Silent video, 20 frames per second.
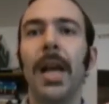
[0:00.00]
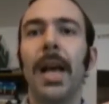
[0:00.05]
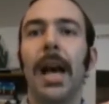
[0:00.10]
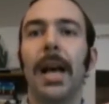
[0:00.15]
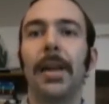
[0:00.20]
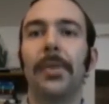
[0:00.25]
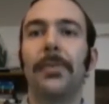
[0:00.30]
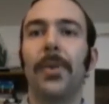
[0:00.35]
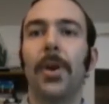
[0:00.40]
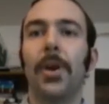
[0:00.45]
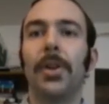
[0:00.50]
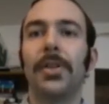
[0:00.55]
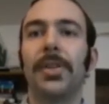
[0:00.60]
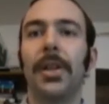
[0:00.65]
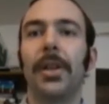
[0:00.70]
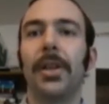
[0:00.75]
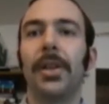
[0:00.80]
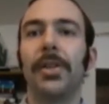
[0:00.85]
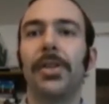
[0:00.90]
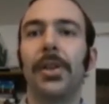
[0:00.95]
As far as
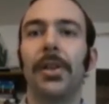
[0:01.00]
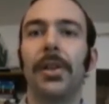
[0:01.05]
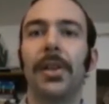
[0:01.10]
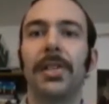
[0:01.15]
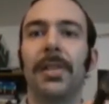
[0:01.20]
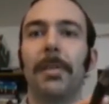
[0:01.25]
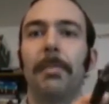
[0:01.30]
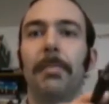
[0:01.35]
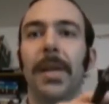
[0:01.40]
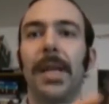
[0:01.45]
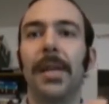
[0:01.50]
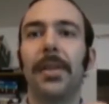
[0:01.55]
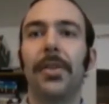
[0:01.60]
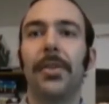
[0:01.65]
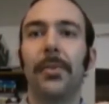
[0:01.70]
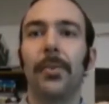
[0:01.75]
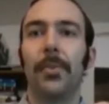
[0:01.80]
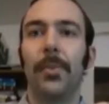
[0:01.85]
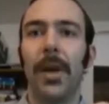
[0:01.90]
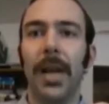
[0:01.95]
they're concerned, it's a big
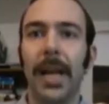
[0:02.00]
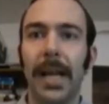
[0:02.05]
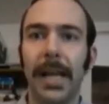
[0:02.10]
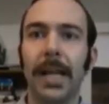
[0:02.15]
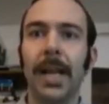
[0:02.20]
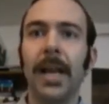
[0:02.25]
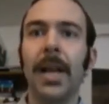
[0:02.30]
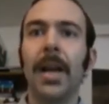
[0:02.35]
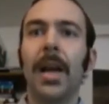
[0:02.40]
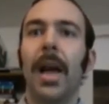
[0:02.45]
three.